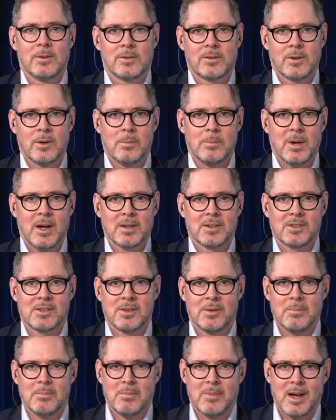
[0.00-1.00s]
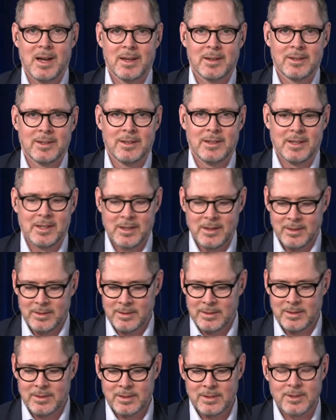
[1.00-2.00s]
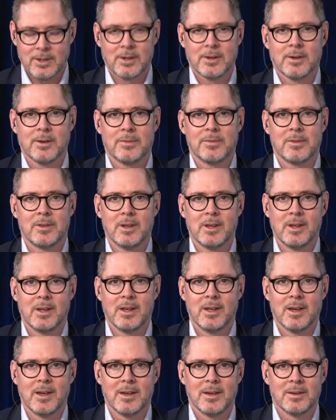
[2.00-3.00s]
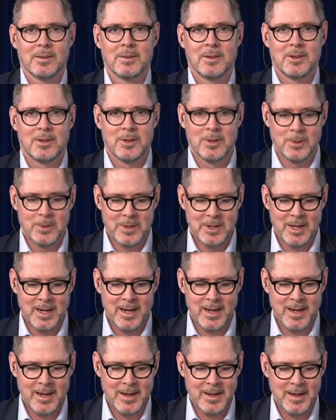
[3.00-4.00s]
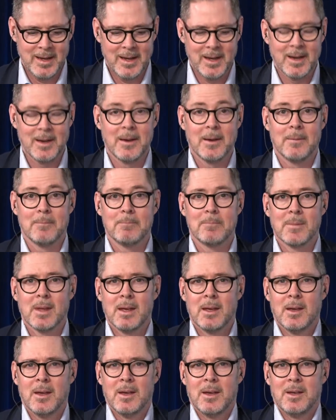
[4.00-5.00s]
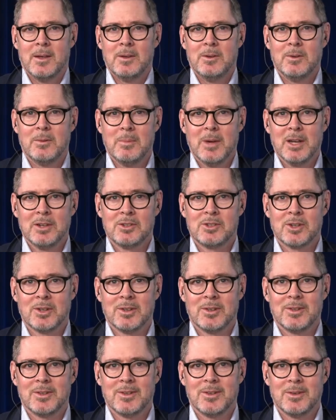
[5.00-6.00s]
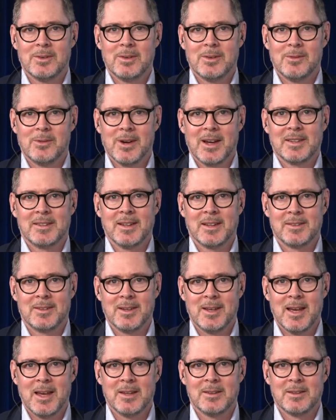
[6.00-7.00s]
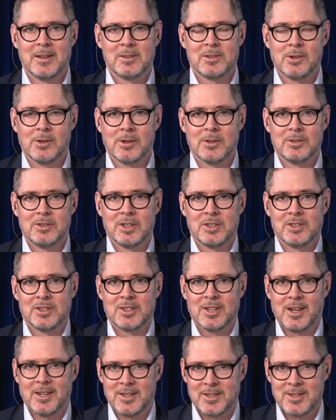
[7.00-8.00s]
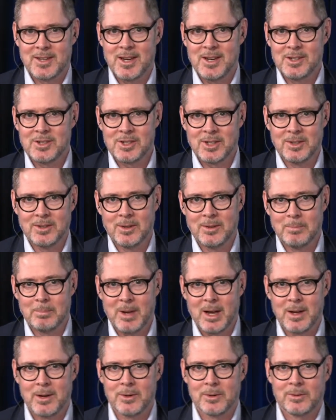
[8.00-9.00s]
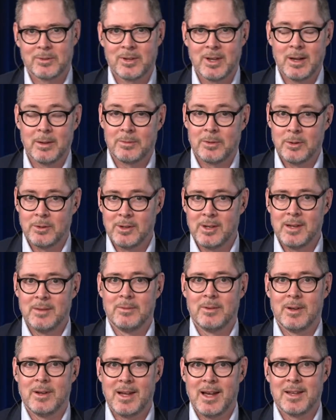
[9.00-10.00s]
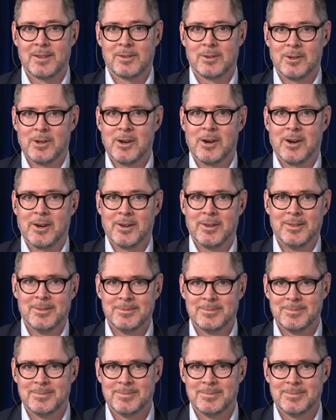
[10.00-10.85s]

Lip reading: you so much, Michael, and I'll start off the Q&A. You mentioned right at the end that your digitalization by yourself, you live as you learn.